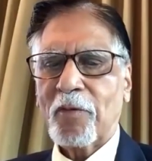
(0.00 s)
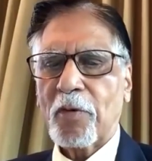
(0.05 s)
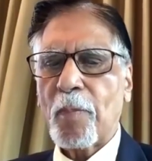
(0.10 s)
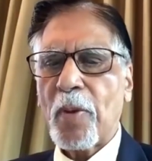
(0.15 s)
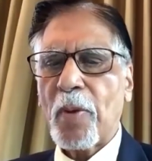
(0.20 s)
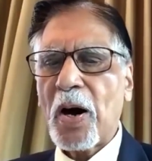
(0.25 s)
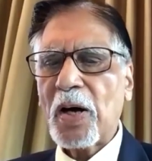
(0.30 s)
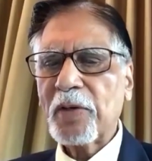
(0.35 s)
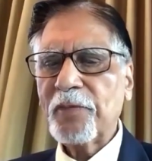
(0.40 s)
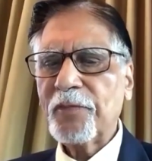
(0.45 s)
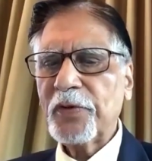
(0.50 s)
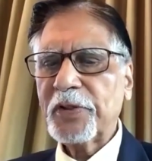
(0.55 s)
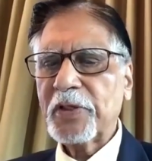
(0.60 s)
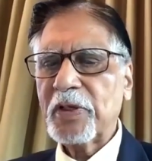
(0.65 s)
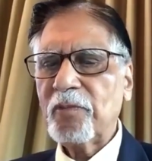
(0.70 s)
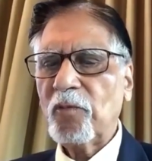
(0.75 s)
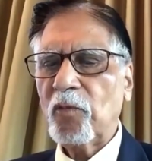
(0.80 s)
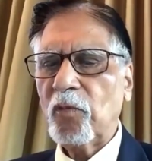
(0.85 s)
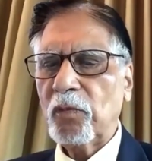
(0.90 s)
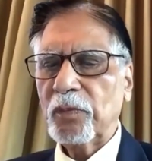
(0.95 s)
The bond
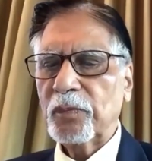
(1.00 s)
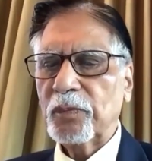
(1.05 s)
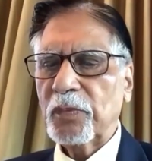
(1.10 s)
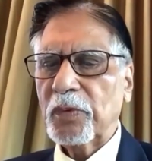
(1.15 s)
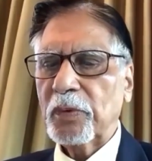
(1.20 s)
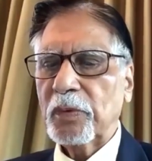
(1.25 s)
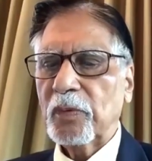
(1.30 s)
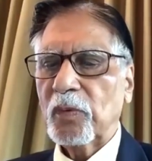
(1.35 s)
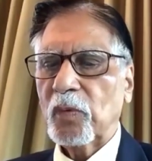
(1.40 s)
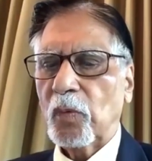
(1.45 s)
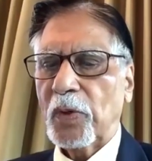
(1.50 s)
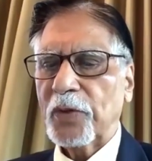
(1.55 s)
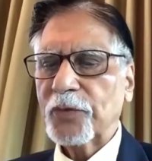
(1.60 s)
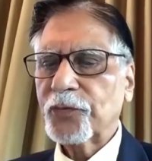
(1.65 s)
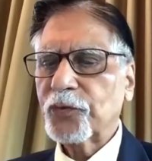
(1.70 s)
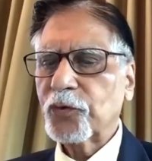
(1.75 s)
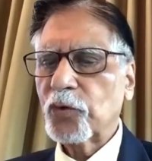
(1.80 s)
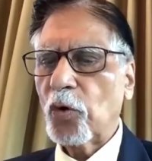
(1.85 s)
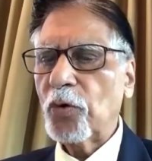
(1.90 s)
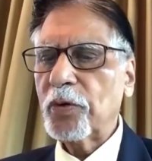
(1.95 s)
with him was
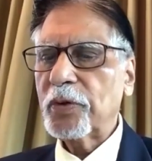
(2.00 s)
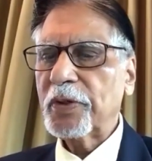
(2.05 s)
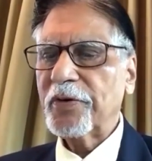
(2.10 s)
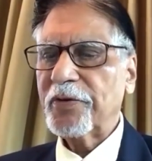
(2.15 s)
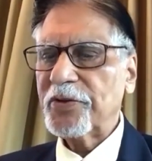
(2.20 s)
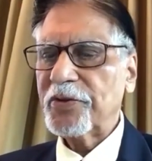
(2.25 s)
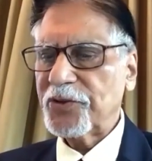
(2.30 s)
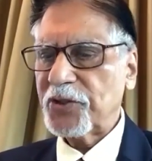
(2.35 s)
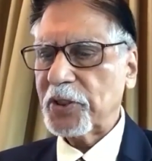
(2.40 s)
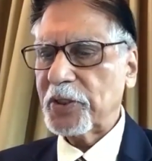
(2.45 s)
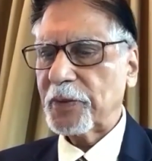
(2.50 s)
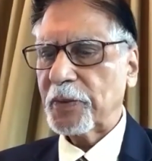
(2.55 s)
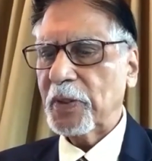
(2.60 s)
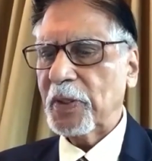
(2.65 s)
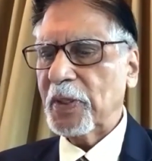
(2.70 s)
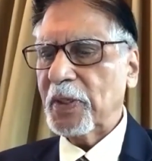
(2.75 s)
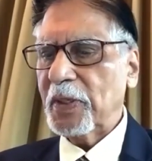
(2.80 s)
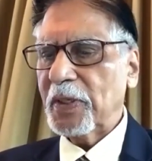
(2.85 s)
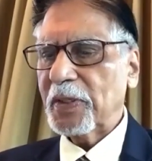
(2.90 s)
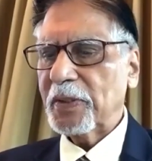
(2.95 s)
so enriching
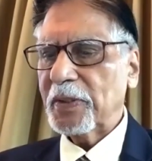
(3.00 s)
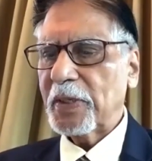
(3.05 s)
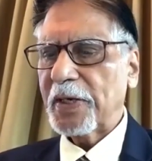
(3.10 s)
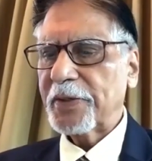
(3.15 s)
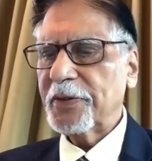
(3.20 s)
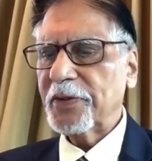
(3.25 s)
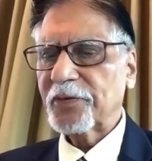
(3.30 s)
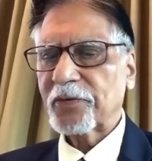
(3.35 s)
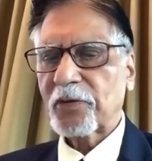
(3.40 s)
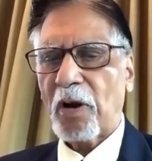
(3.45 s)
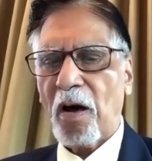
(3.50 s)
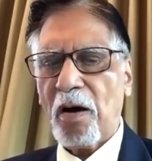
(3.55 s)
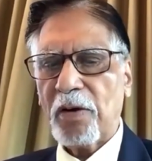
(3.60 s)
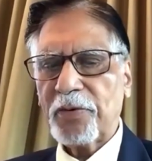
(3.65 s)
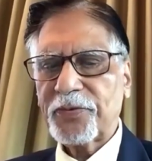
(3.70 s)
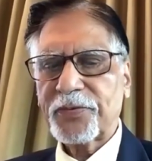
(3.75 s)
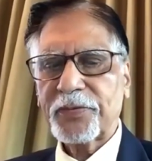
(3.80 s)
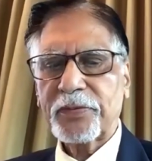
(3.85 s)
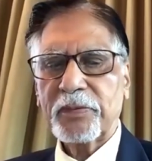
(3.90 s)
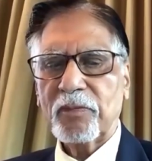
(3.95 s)
that his
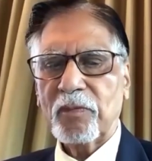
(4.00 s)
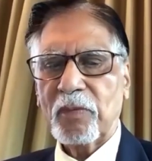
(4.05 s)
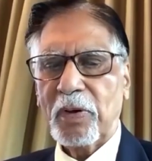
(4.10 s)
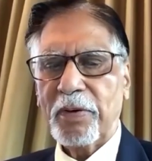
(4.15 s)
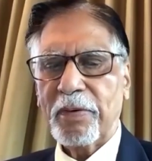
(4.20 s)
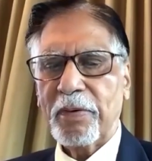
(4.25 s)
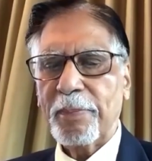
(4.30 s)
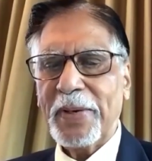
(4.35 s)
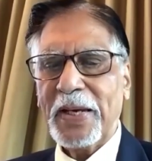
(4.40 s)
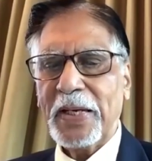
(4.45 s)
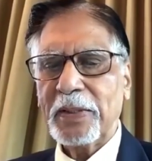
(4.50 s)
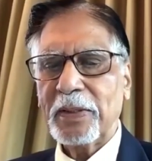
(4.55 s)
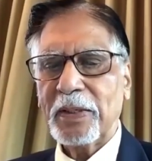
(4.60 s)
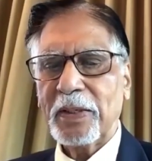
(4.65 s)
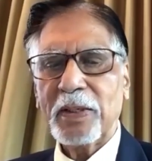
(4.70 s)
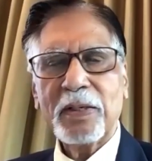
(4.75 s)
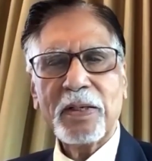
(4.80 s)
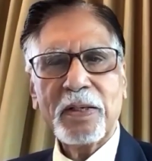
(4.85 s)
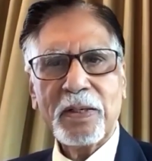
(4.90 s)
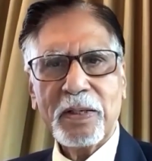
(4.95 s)
loss
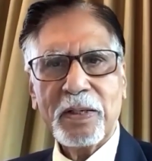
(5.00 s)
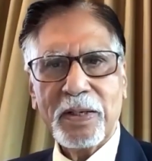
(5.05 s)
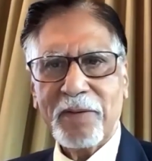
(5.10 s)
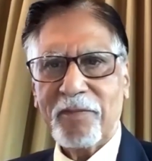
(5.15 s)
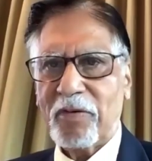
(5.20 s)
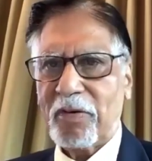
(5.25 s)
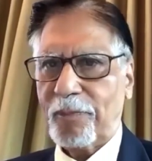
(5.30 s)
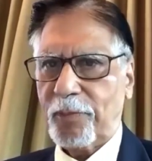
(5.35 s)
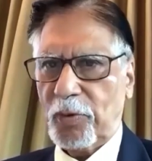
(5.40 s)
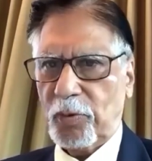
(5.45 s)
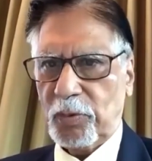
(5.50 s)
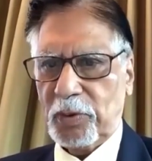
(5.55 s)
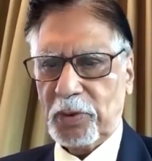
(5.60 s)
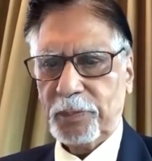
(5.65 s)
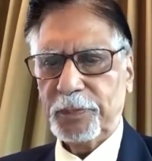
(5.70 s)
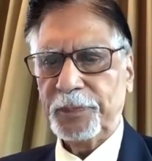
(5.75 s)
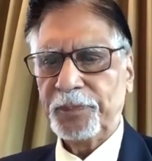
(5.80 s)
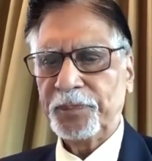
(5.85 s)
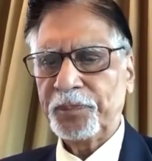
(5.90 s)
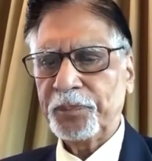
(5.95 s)
became irreversible.
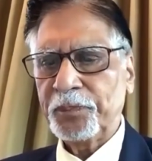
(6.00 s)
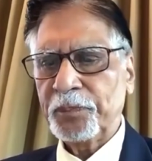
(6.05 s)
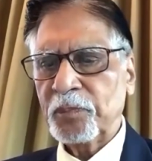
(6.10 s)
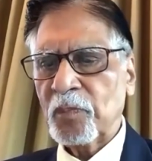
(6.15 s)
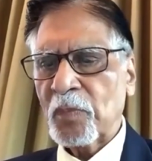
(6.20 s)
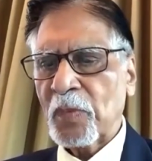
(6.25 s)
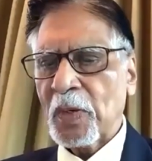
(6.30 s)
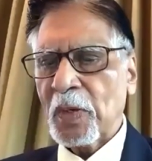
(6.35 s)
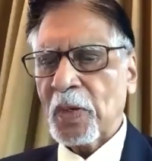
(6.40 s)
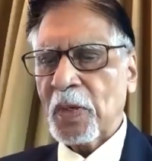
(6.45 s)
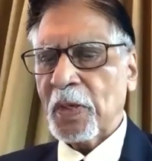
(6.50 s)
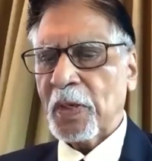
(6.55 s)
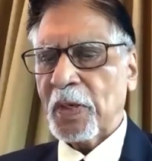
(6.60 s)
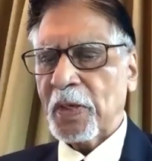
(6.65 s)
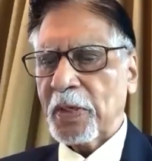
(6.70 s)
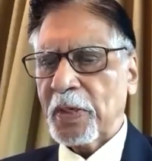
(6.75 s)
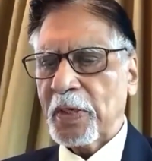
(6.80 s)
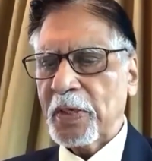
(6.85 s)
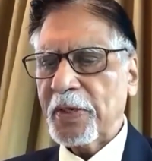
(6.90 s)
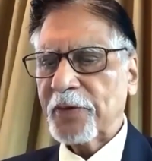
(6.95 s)

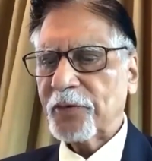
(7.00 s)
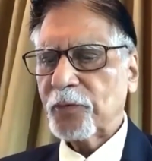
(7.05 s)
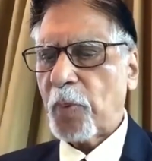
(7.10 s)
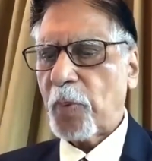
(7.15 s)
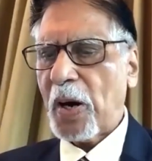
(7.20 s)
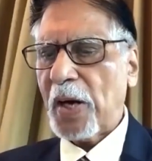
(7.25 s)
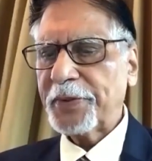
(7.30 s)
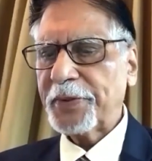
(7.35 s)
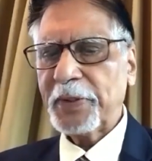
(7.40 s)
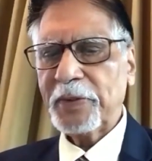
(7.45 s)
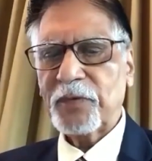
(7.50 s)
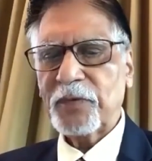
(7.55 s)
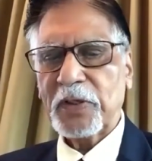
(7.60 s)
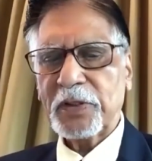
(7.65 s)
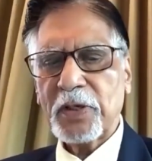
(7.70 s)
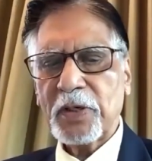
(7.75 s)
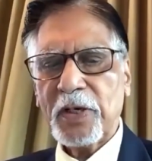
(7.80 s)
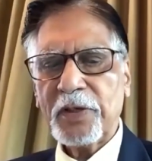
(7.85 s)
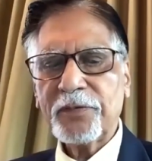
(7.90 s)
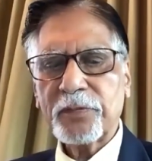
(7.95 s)
He has parted
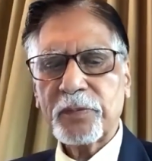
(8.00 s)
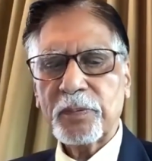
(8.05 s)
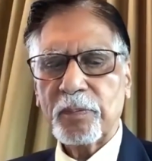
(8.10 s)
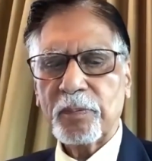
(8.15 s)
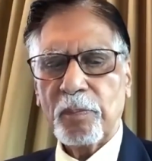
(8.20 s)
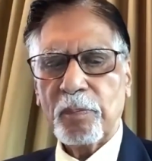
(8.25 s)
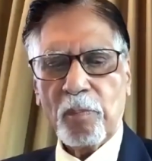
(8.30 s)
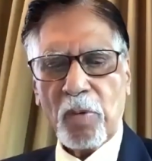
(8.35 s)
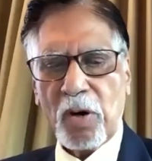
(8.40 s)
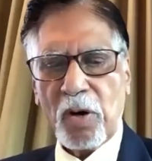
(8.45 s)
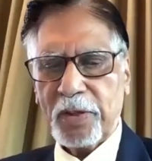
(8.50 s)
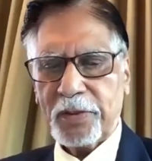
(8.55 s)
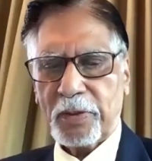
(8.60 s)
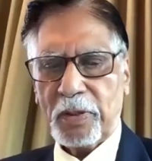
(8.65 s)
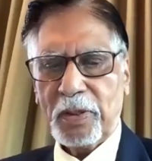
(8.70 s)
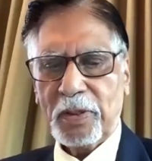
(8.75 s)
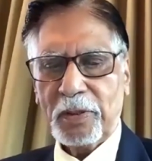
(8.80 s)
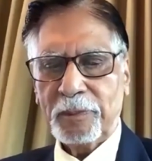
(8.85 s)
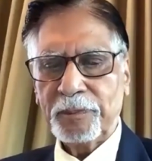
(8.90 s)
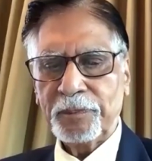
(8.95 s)
with us not
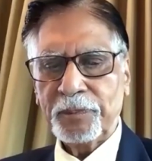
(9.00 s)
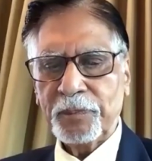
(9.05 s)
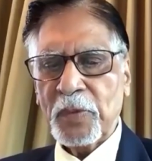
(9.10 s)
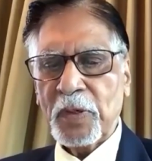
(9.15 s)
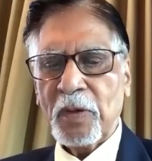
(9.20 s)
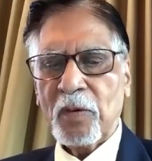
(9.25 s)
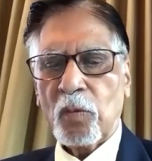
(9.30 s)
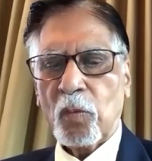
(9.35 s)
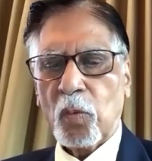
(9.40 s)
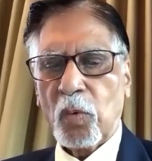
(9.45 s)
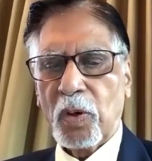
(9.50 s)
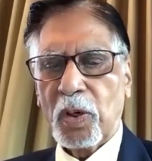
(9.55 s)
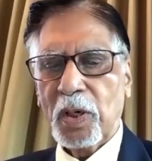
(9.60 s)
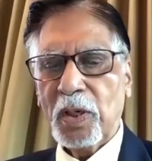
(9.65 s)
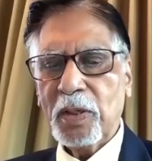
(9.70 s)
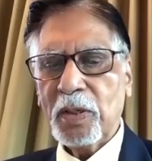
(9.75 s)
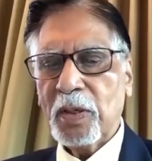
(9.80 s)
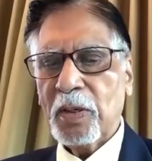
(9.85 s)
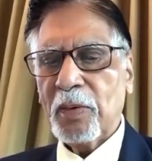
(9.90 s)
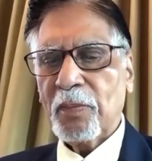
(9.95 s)
only
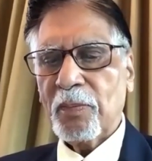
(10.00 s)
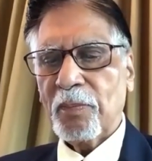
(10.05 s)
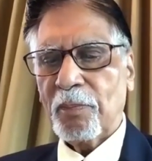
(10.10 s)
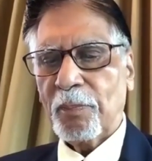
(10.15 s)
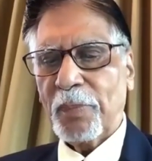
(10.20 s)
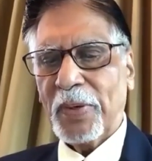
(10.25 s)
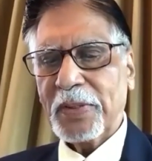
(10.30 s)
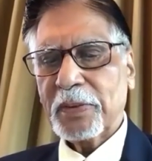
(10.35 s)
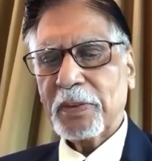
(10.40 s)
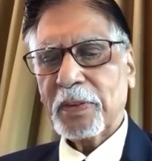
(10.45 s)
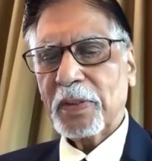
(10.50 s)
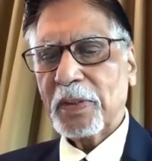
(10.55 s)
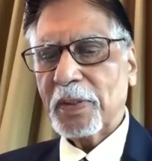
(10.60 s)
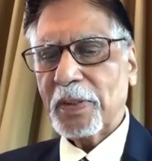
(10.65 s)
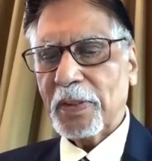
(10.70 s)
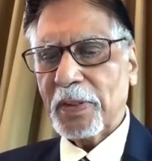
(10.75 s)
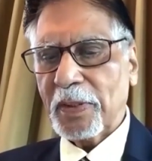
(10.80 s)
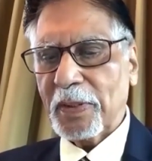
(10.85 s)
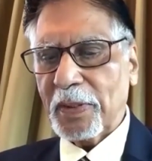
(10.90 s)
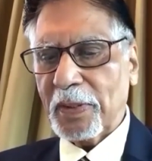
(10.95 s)
world, but
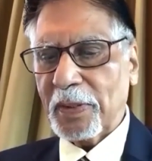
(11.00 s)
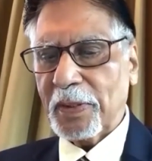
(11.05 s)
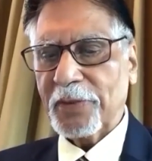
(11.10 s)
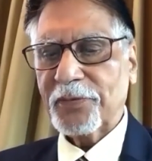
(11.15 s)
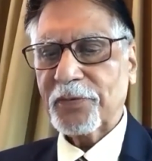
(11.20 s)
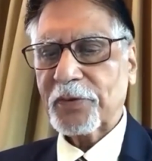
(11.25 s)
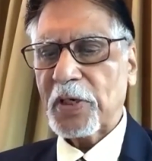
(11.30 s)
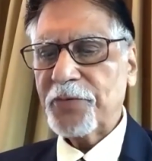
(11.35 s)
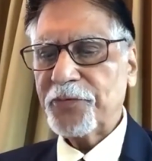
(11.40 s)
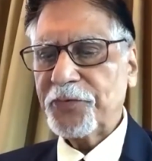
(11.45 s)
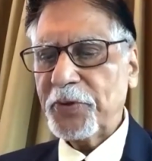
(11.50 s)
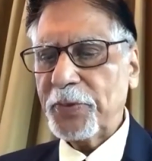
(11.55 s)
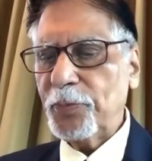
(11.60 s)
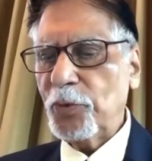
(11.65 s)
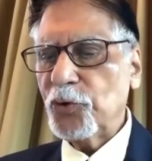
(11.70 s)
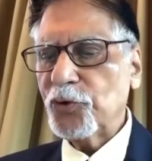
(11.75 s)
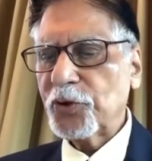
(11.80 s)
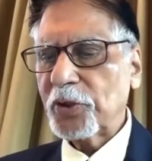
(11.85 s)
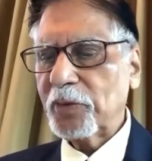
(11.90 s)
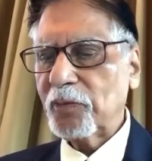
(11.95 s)

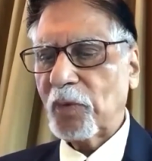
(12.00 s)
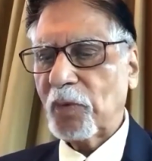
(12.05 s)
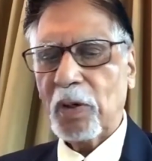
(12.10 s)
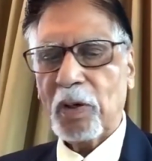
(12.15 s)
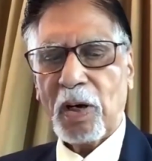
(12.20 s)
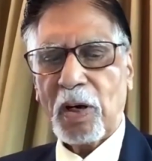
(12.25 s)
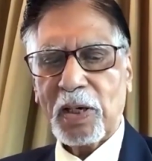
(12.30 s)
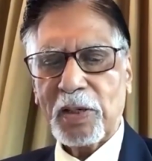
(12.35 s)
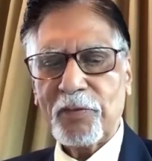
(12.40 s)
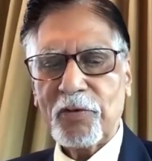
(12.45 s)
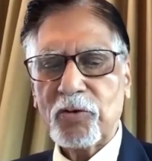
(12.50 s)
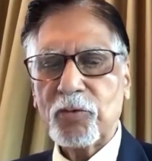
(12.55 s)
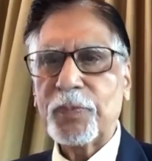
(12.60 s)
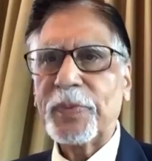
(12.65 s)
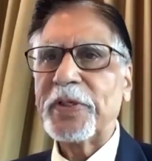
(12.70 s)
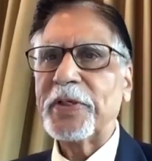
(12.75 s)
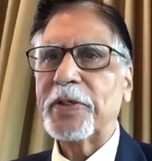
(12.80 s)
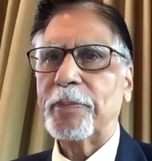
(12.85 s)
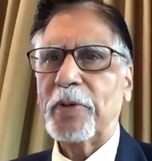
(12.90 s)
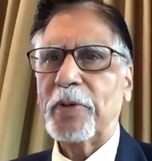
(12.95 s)
contribution will always.